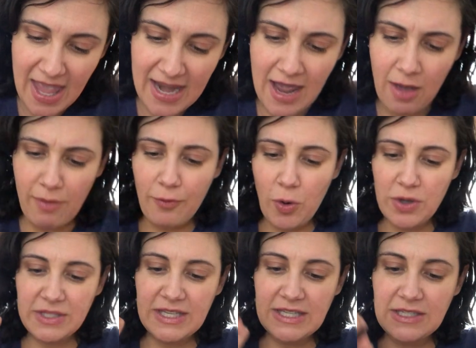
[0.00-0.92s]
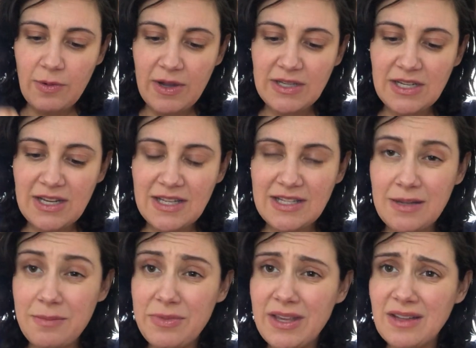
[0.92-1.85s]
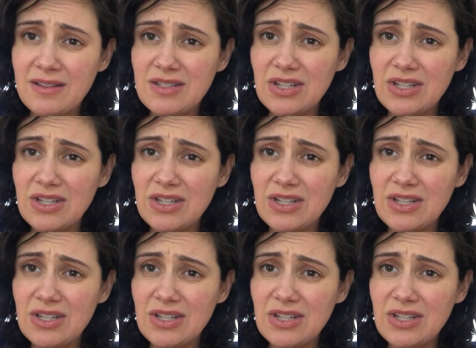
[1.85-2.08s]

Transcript: Now, of course, he's going to need something